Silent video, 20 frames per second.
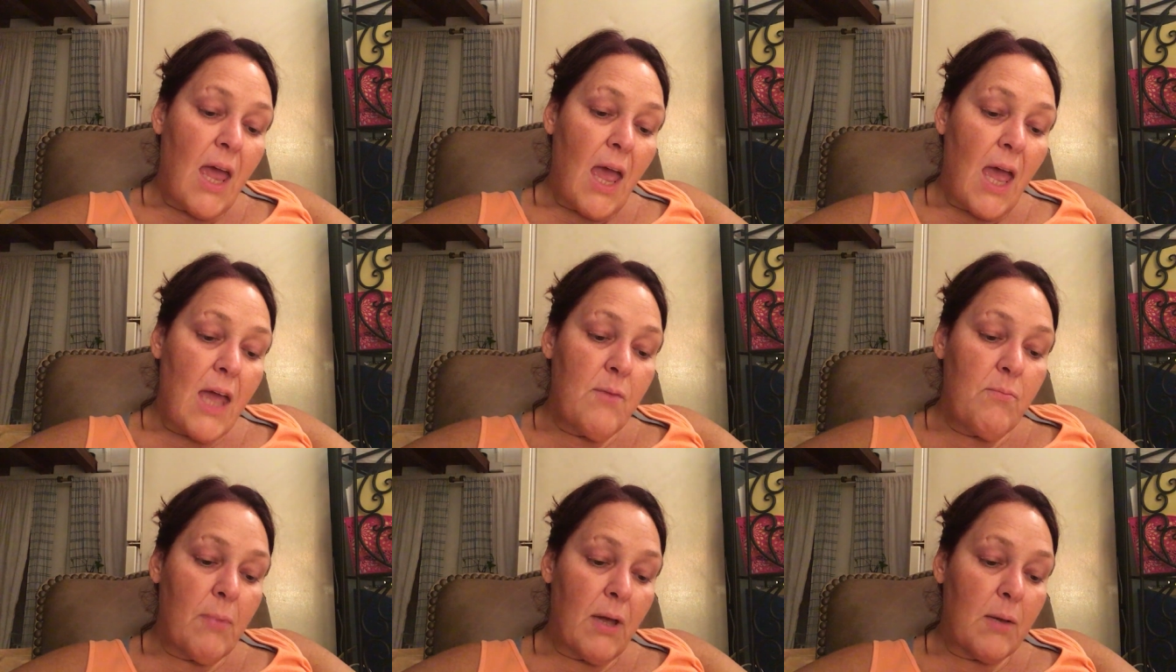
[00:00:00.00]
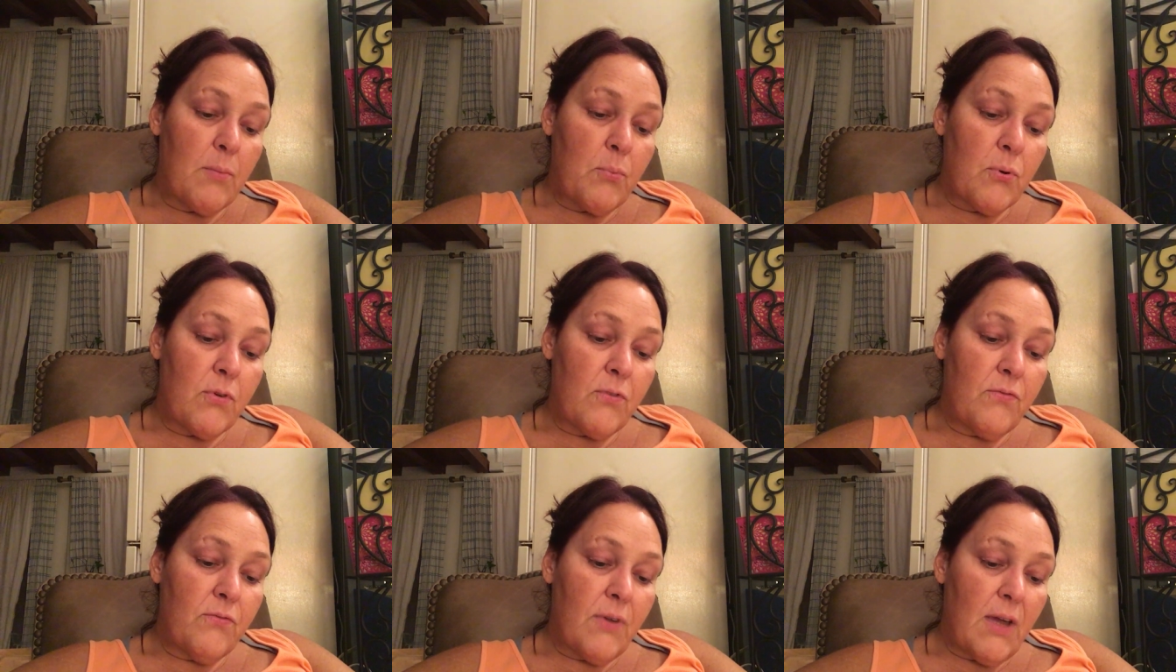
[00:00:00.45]
and might
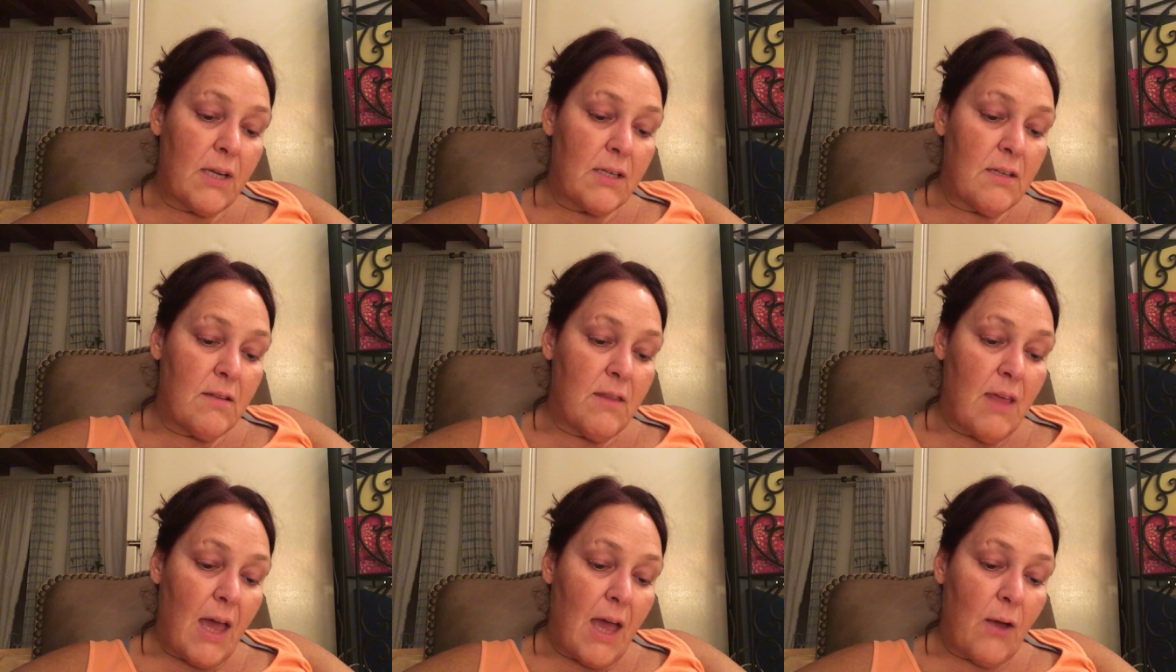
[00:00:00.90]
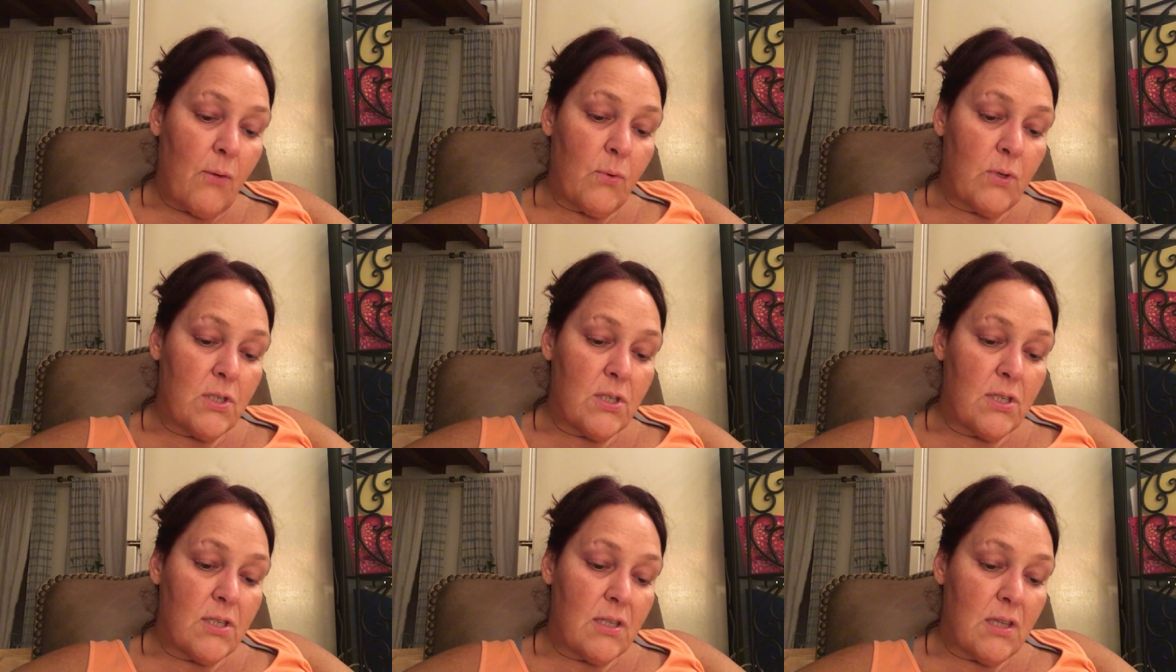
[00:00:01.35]
perfect that
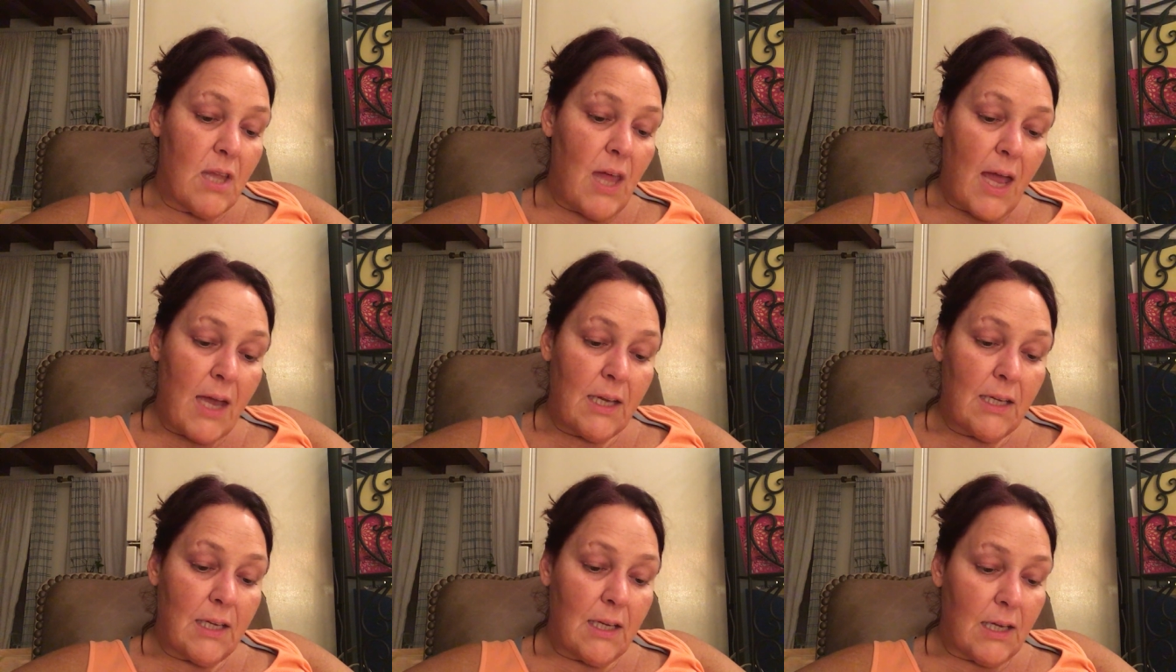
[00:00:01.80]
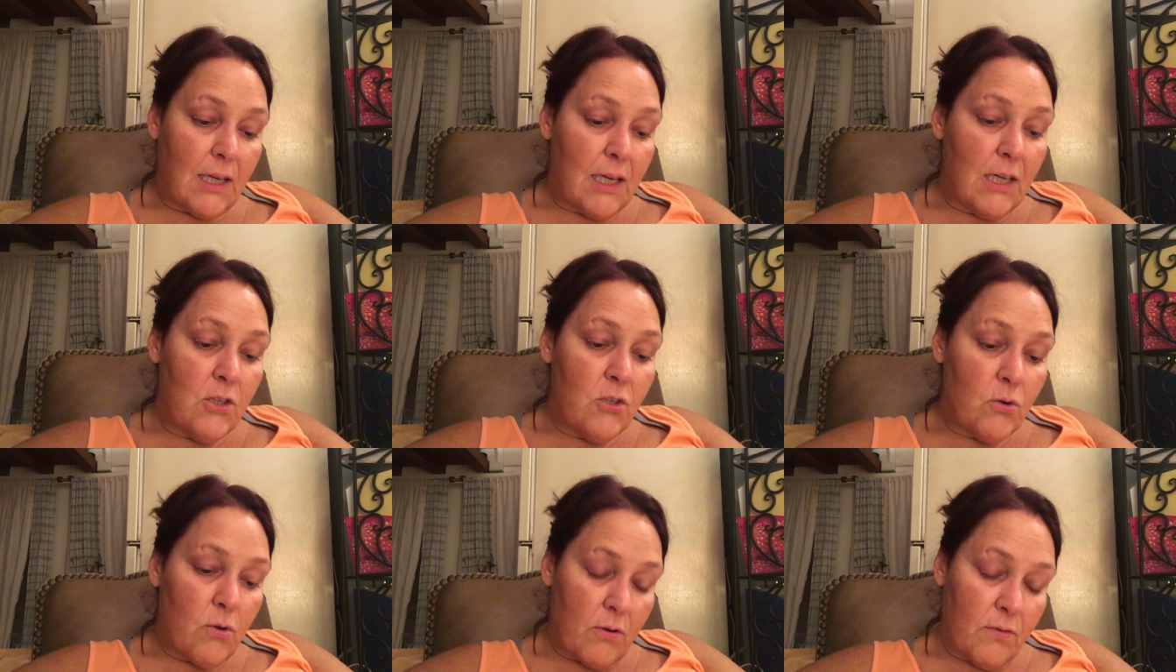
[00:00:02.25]
which is lacking
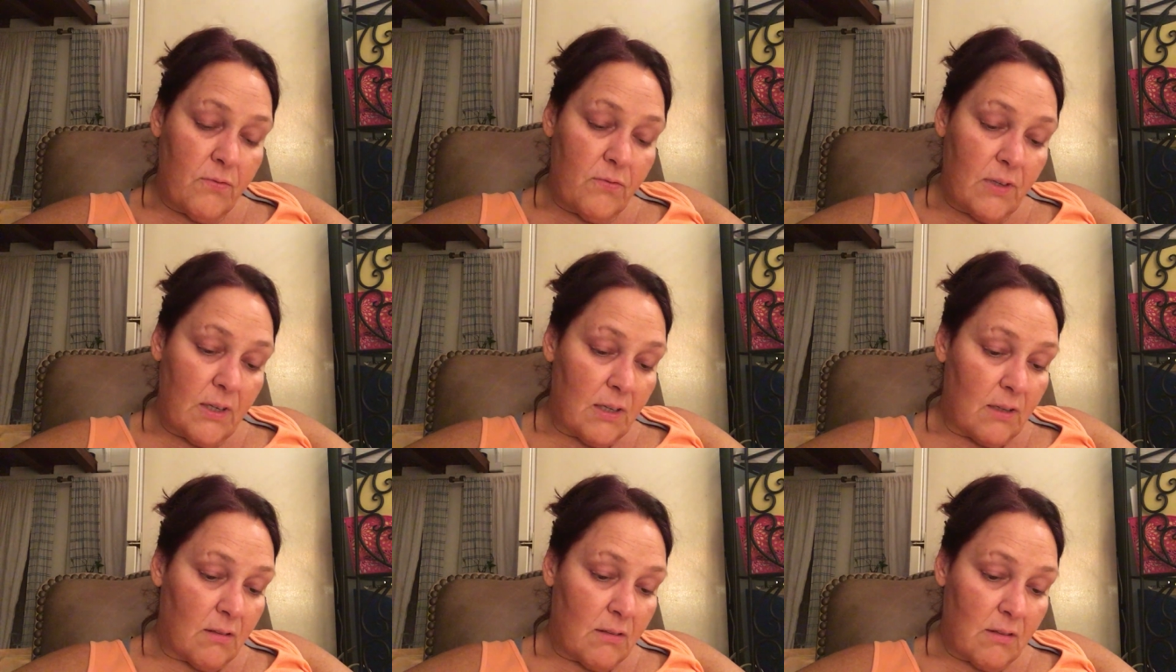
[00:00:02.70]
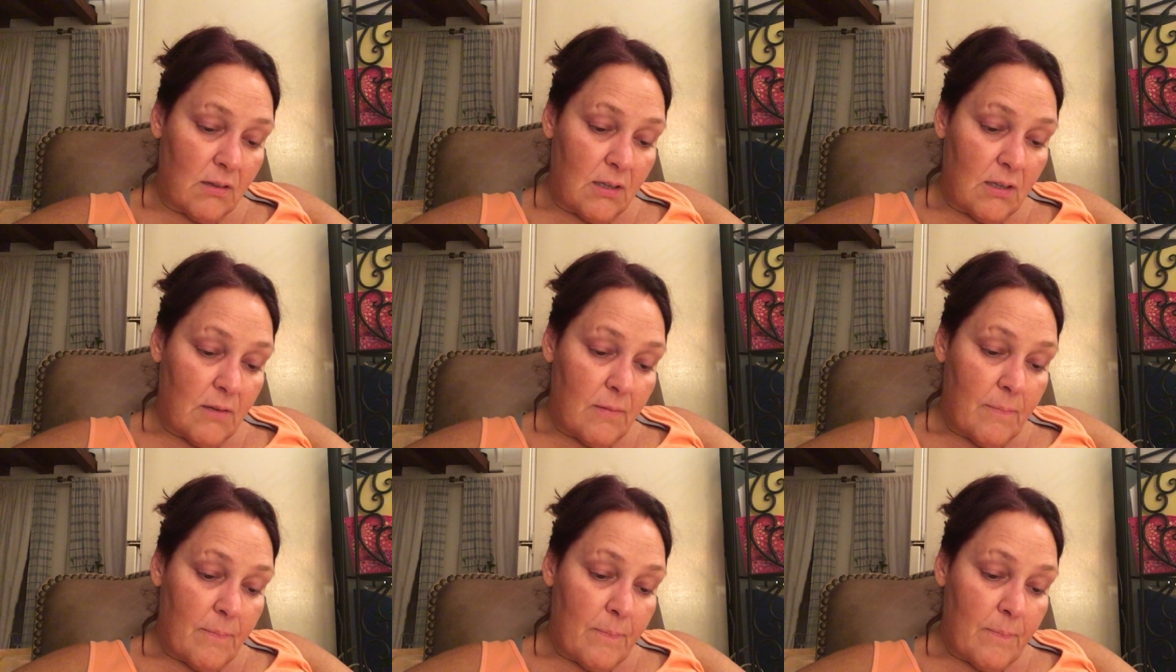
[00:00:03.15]
in your faith.